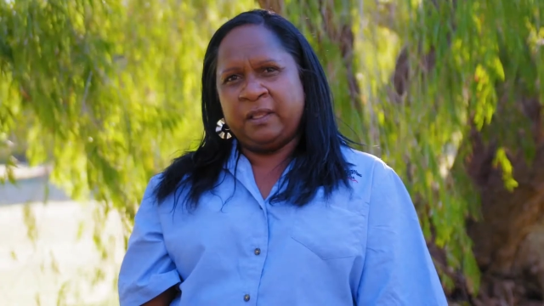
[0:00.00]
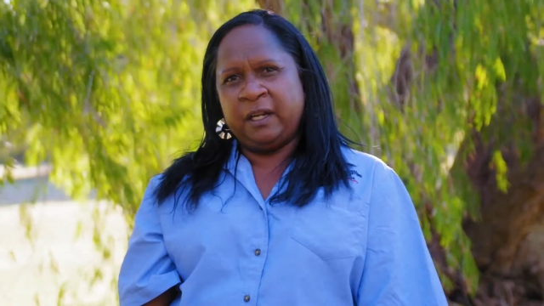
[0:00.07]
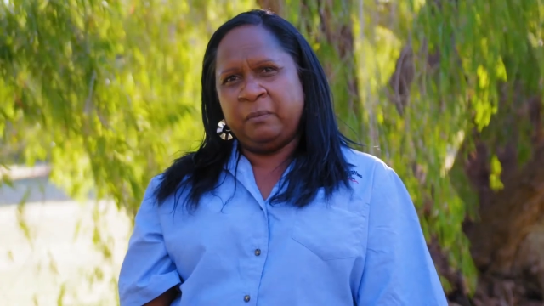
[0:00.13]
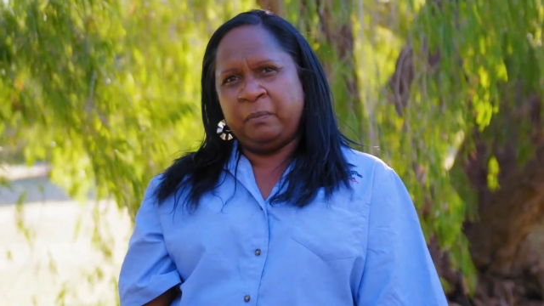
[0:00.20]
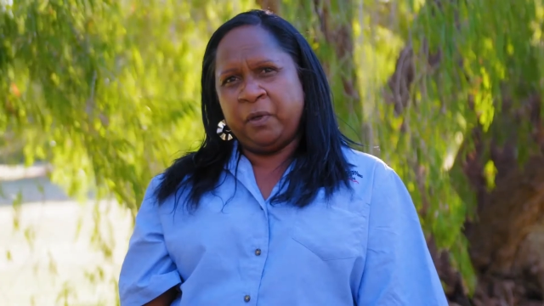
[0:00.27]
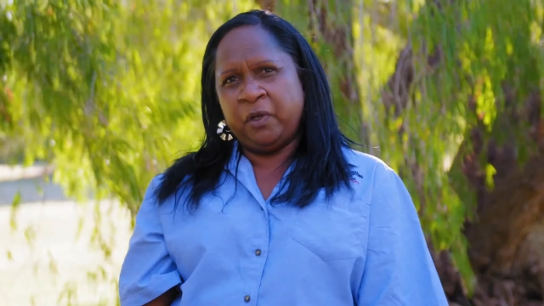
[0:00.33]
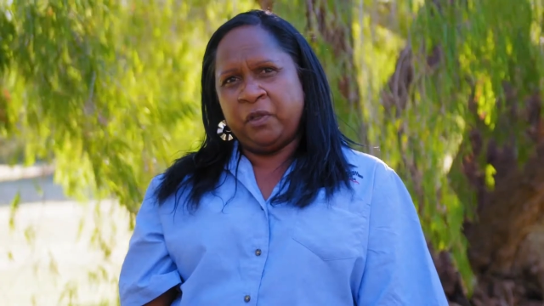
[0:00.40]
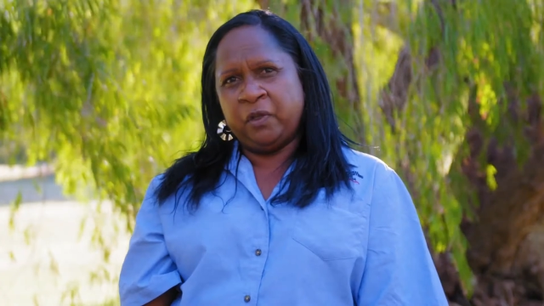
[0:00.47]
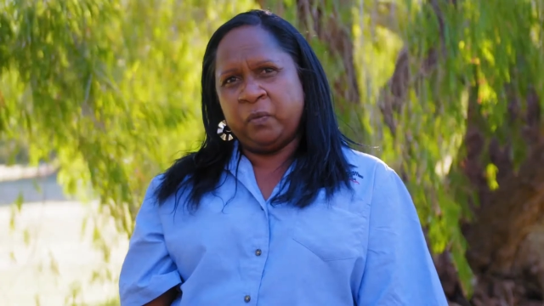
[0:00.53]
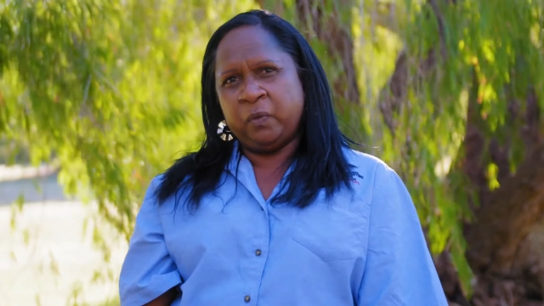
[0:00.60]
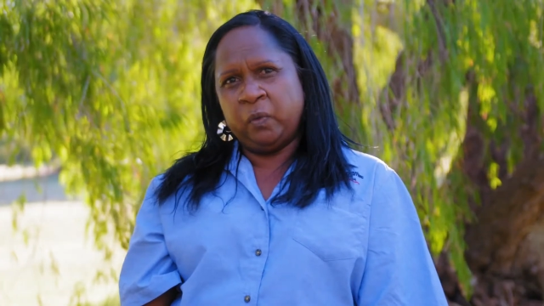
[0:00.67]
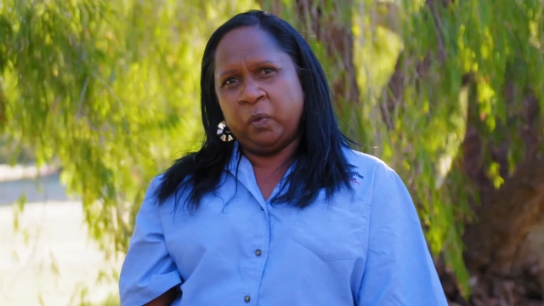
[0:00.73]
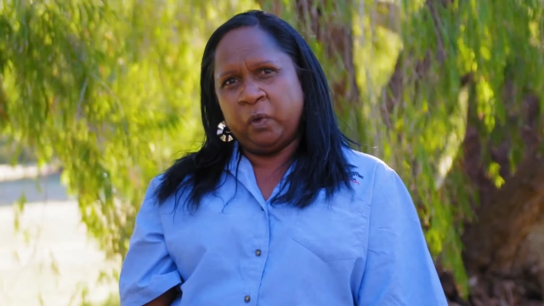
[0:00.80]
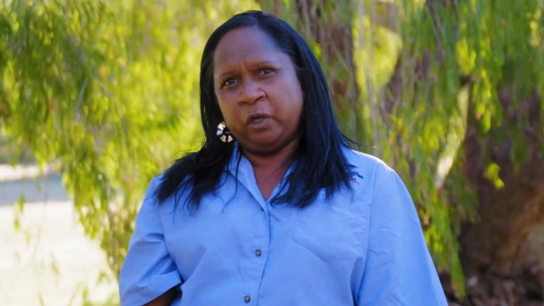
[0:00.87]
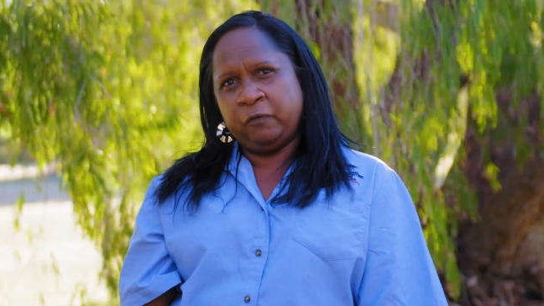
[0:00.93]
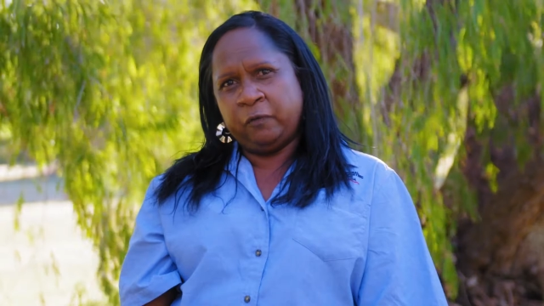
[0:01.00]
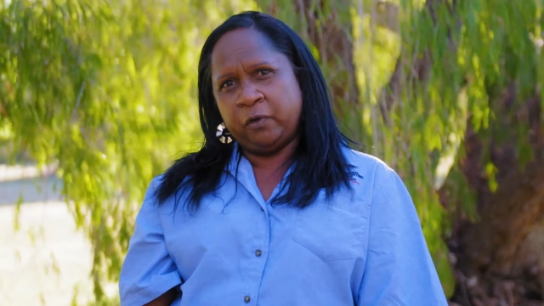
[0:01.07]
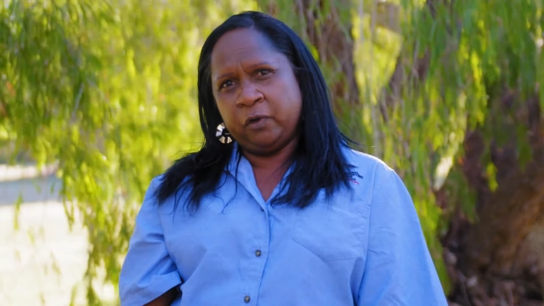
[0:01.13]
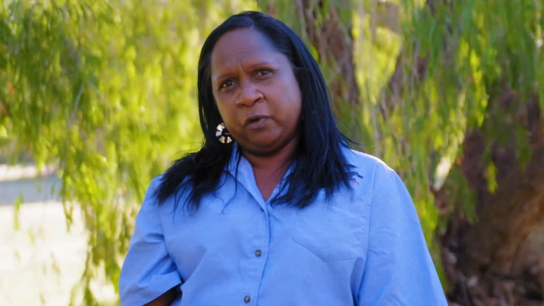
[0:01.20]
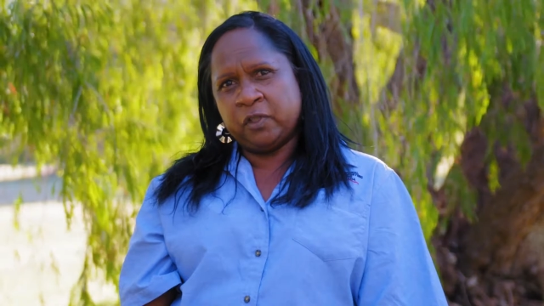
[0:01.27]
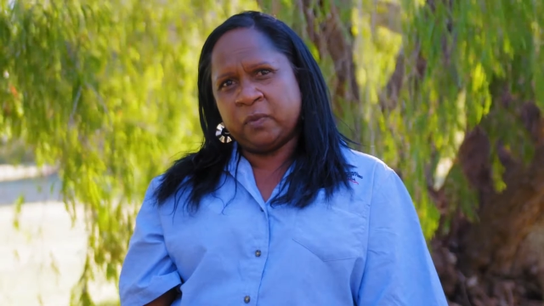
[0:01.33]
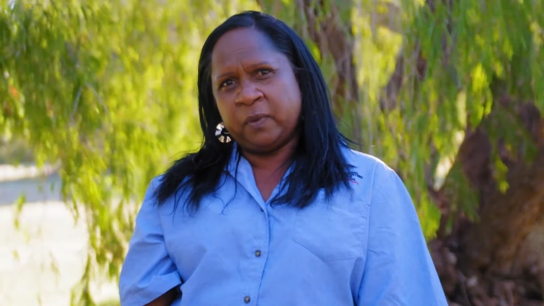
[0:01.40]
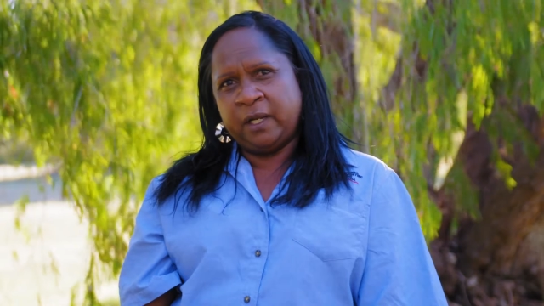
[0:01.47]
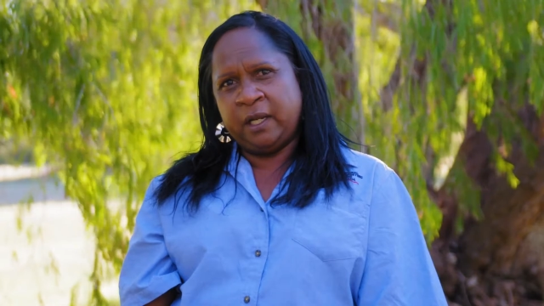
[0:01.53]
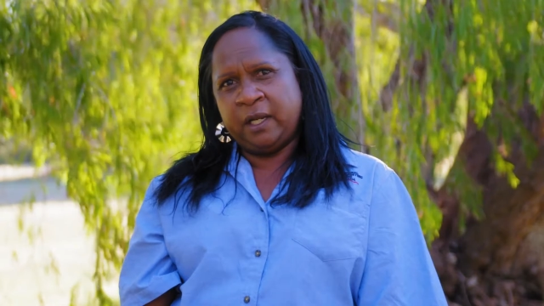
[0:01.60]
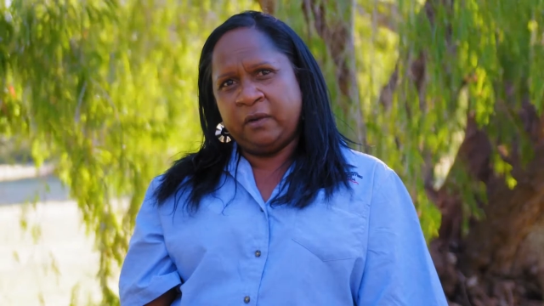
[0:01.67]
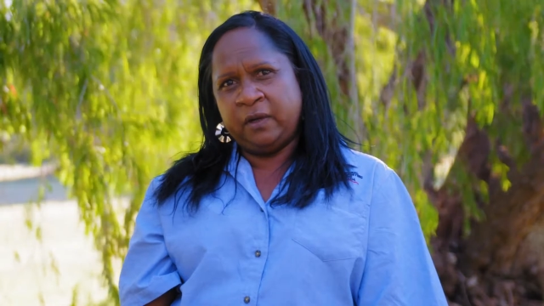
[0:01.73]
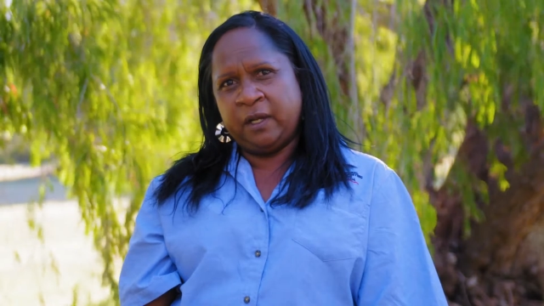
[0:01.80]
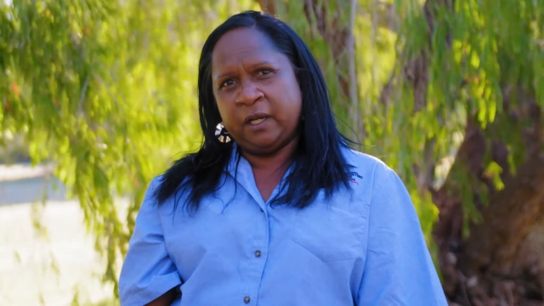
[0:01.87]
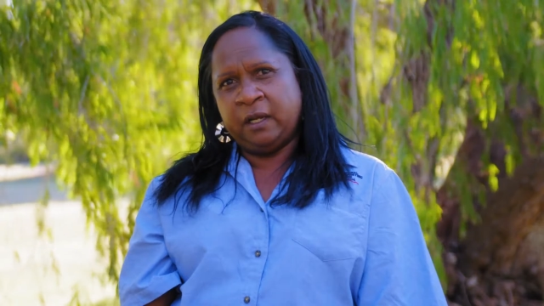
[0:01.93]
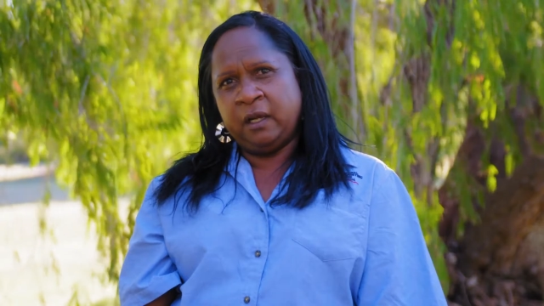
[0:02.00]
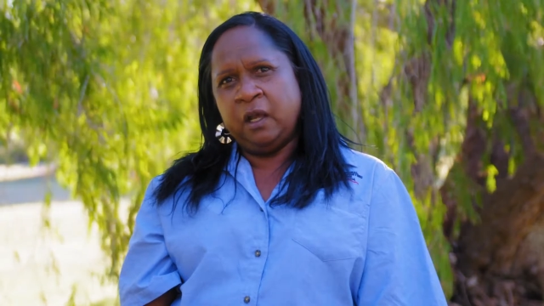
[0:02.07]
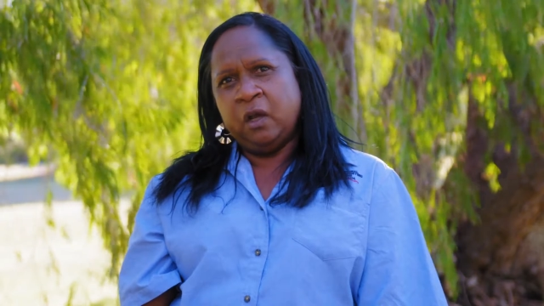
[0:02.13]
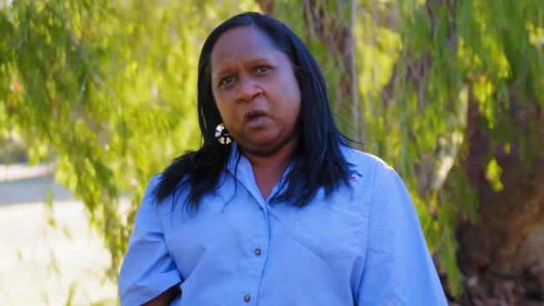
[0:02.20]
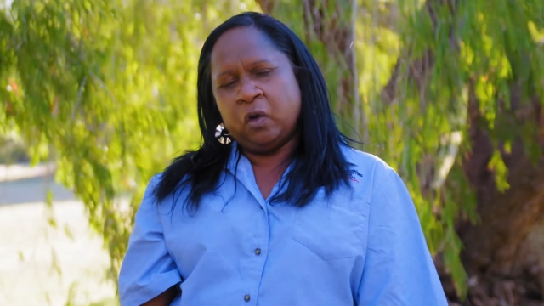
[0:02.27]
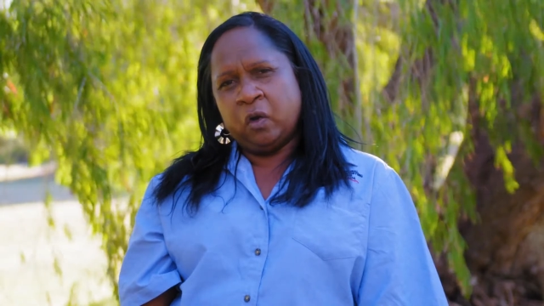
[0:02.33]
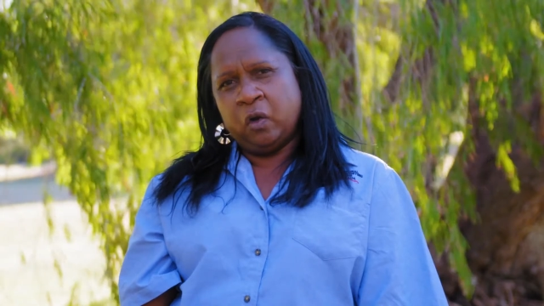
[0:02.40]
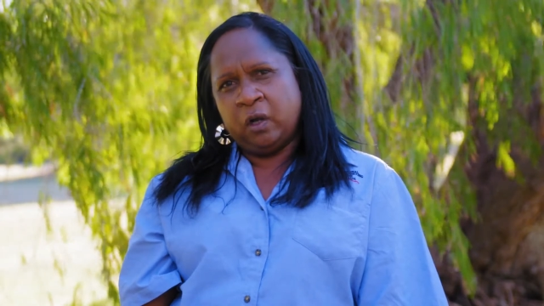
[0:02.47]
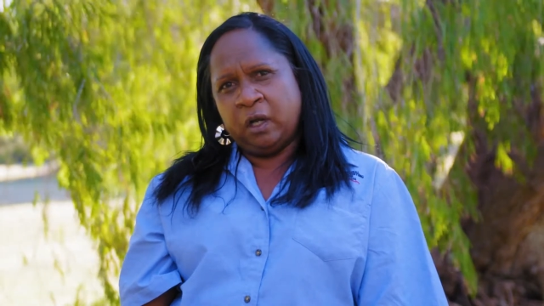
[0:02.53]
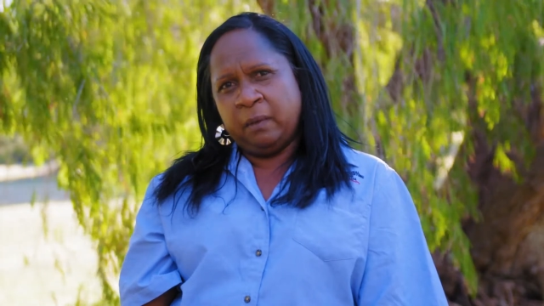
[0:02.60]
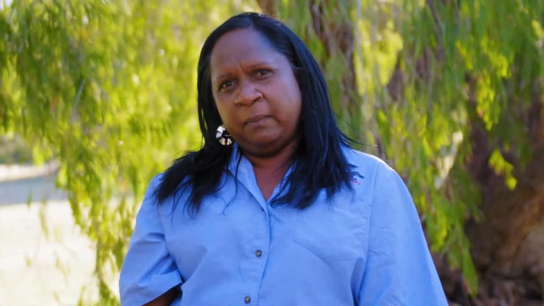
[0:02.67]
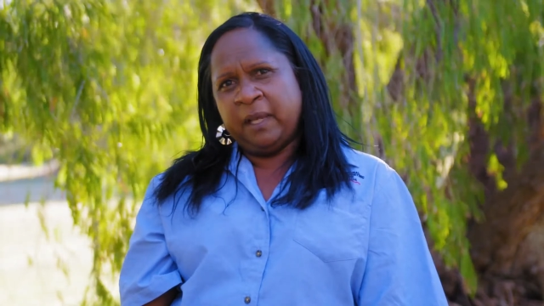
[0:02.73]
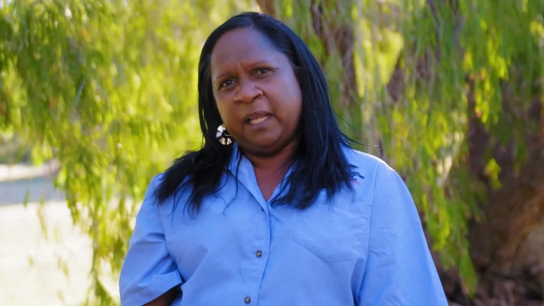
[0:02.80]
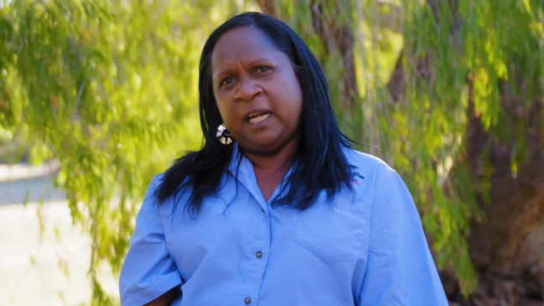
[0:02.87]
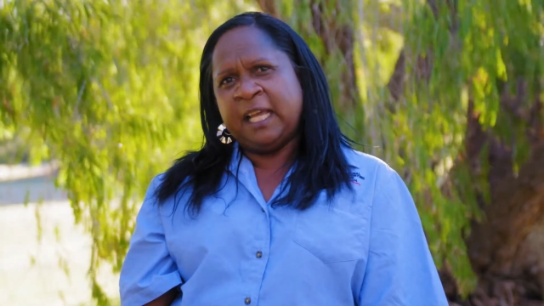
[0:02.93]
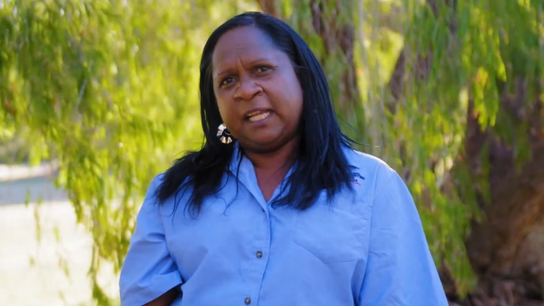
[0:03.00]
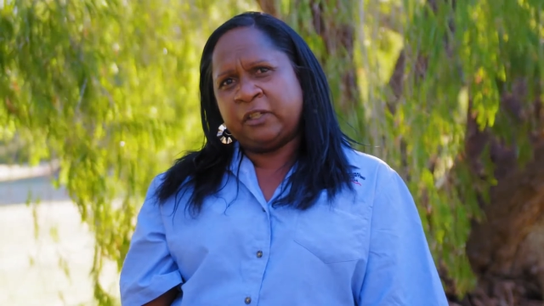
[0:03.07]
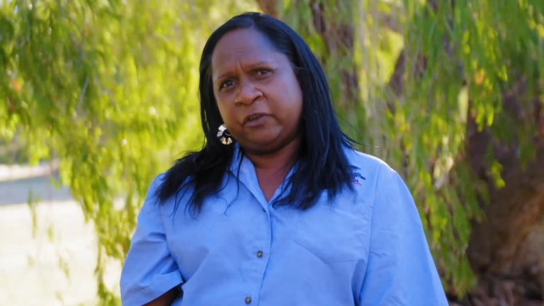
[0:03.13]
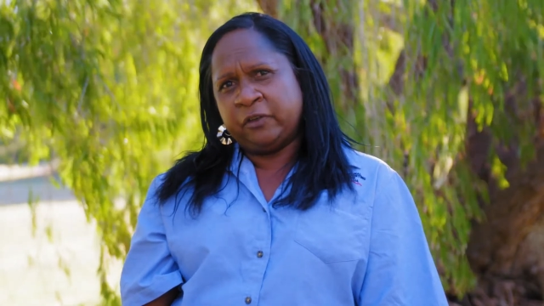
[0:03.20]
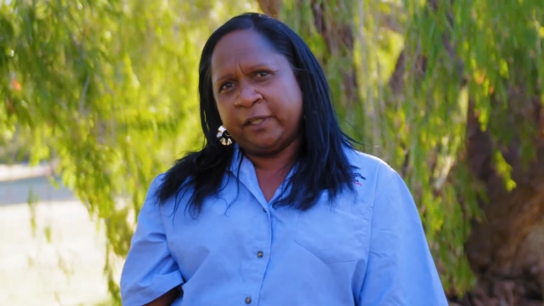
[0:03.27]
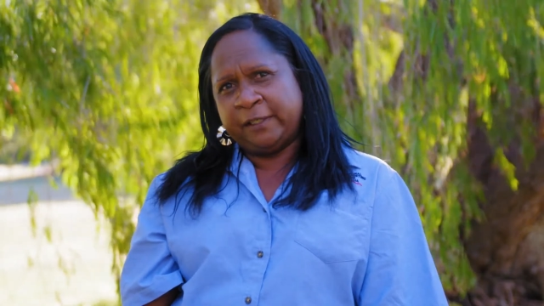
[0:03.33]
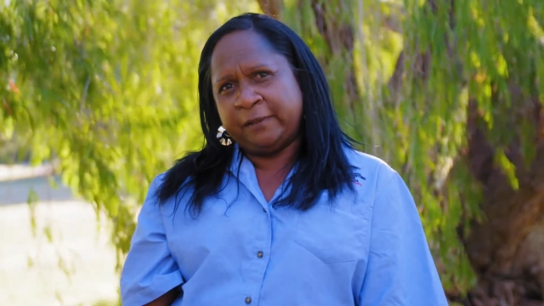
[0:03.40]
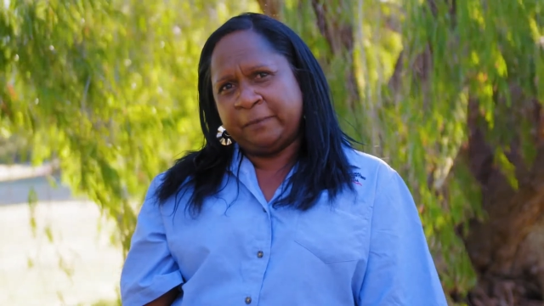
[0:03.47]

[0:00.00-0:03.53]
That person will work for yours one area, call them electorate.